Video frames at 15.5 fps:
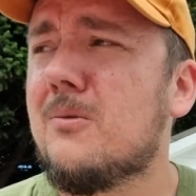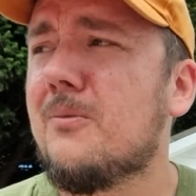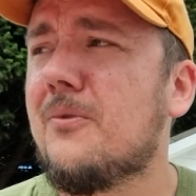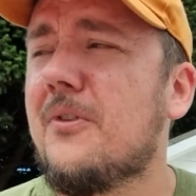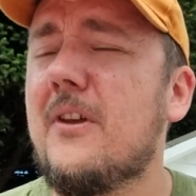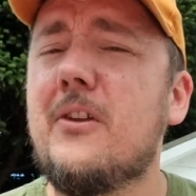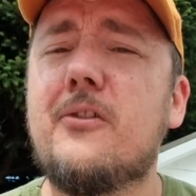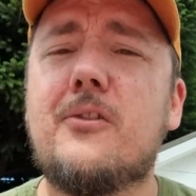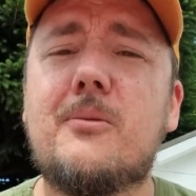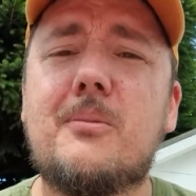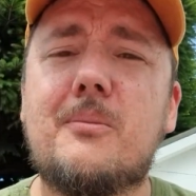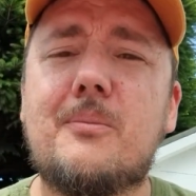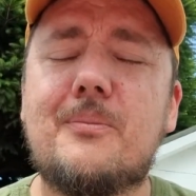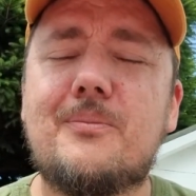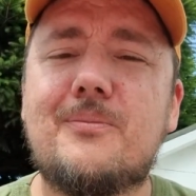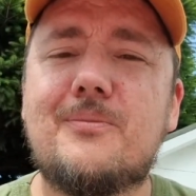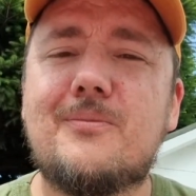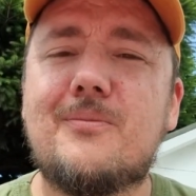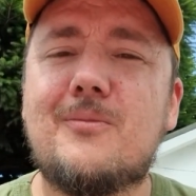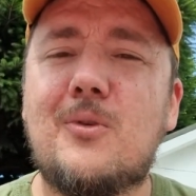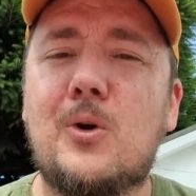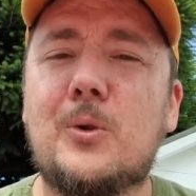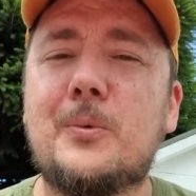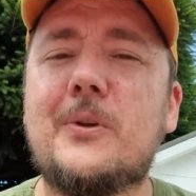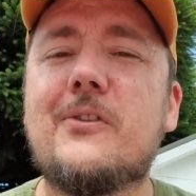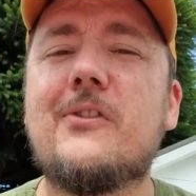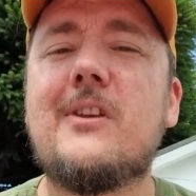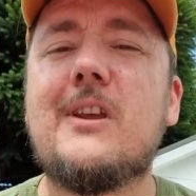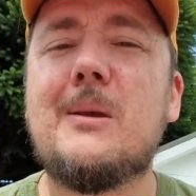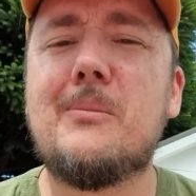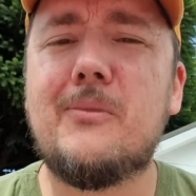things always
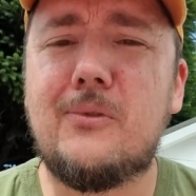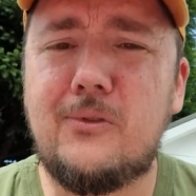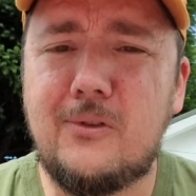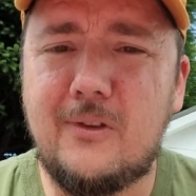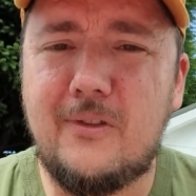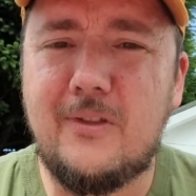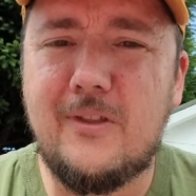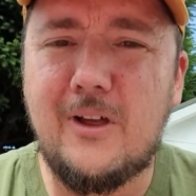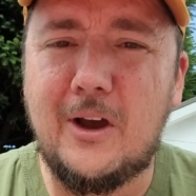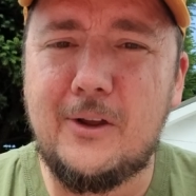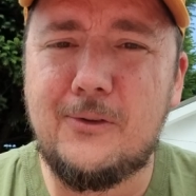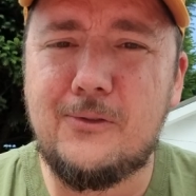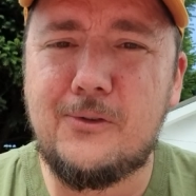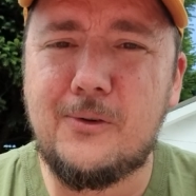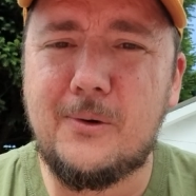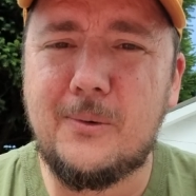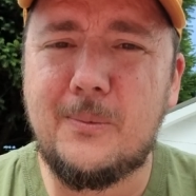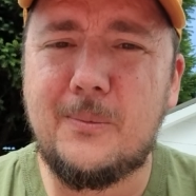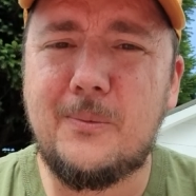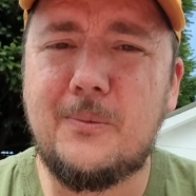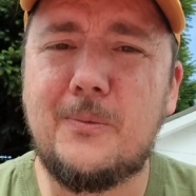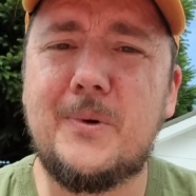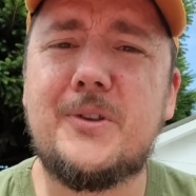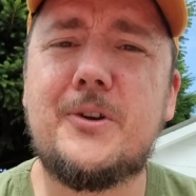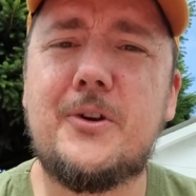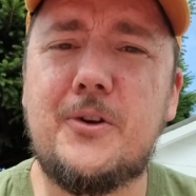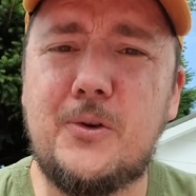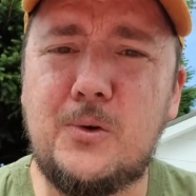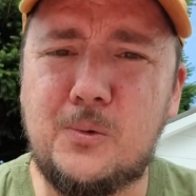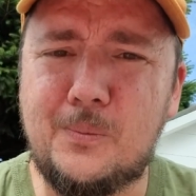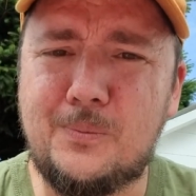seems nicer when they're
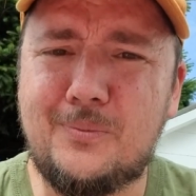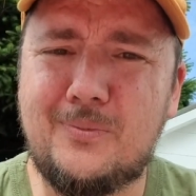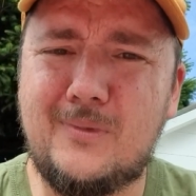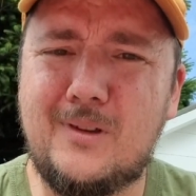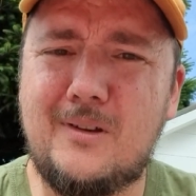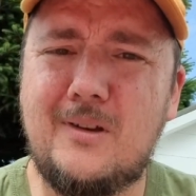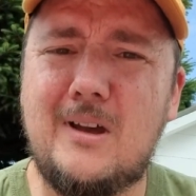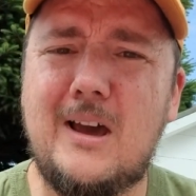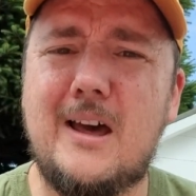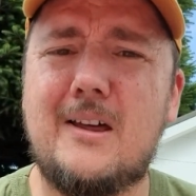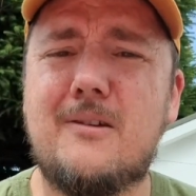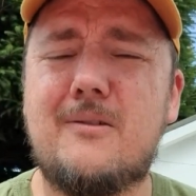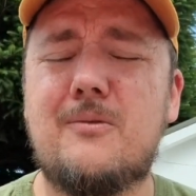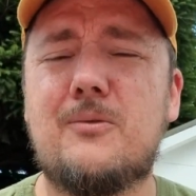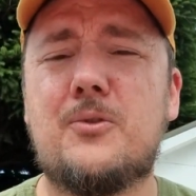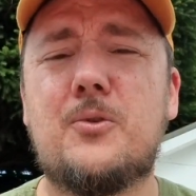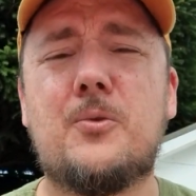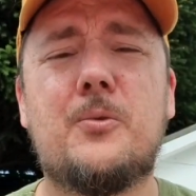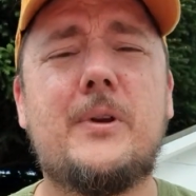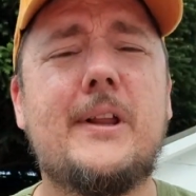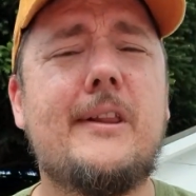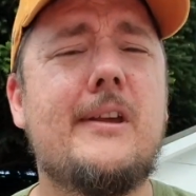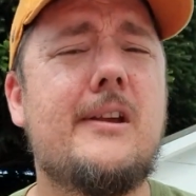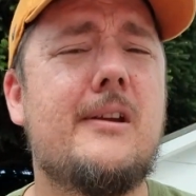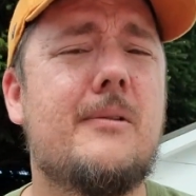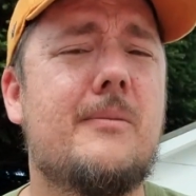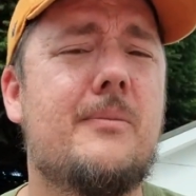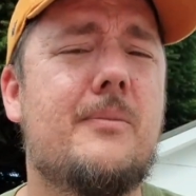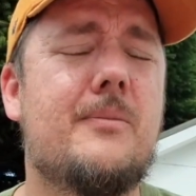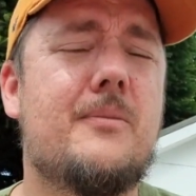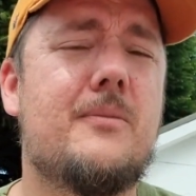new. And to really
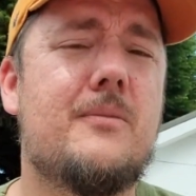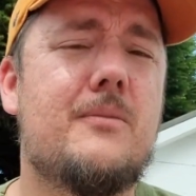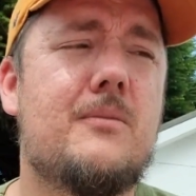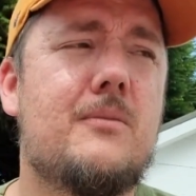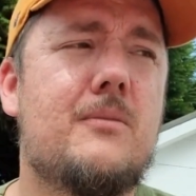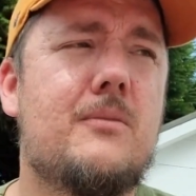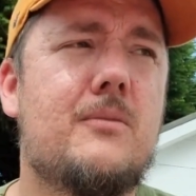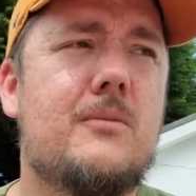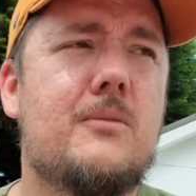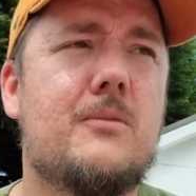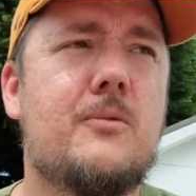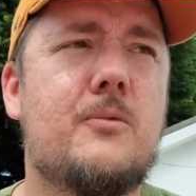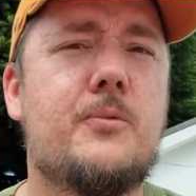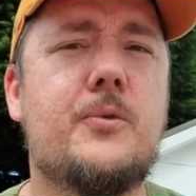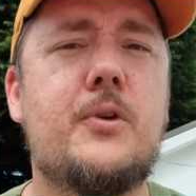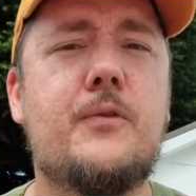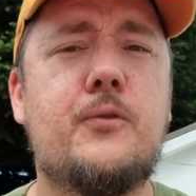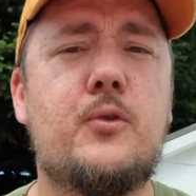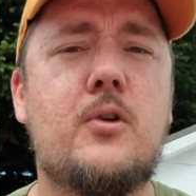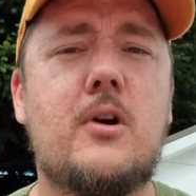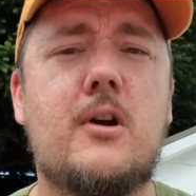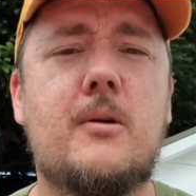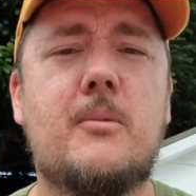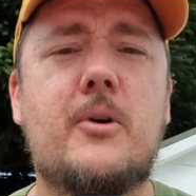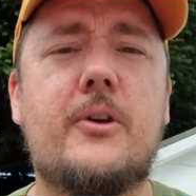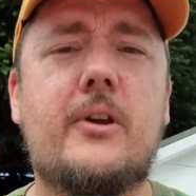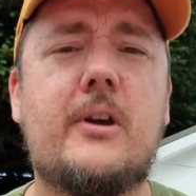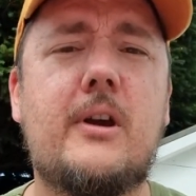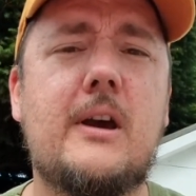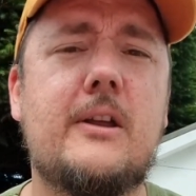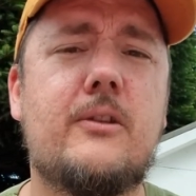review a
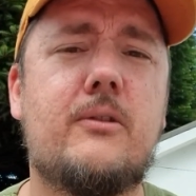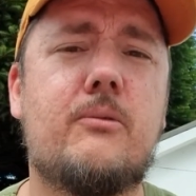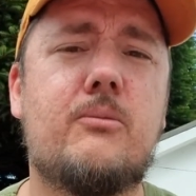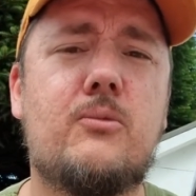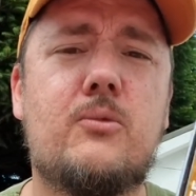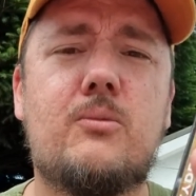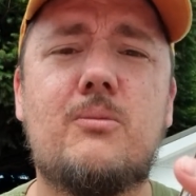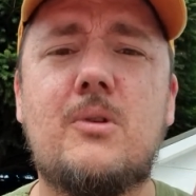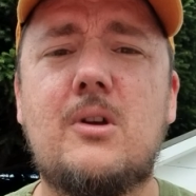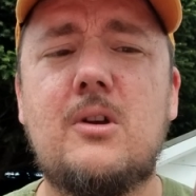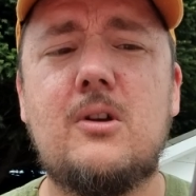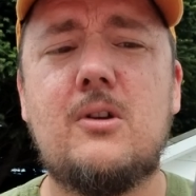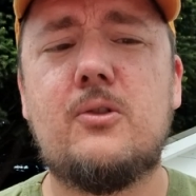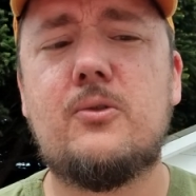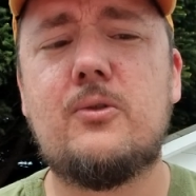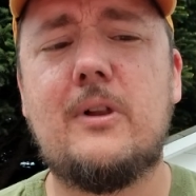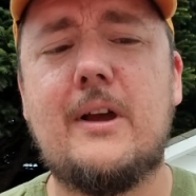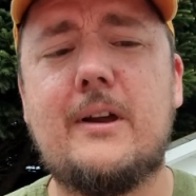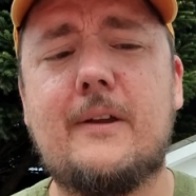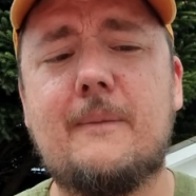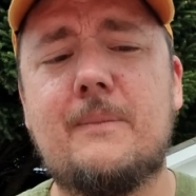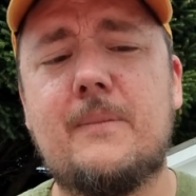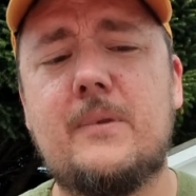harmonica and to